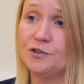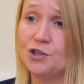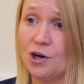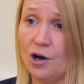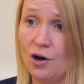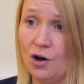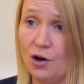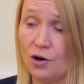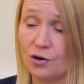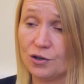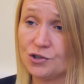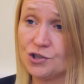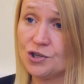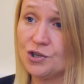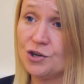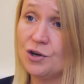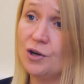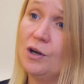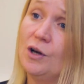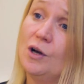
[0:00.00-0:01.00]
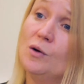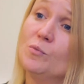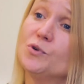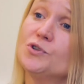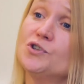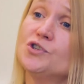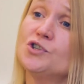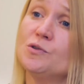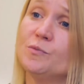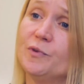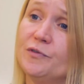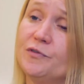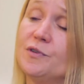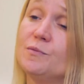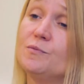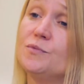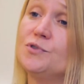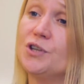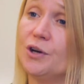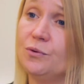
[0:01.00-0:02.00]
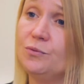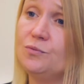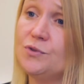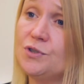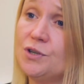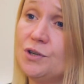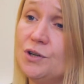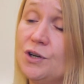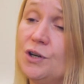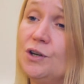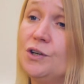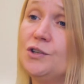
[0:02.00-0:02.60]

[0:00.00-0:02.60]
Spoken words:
charge, but some of them don't.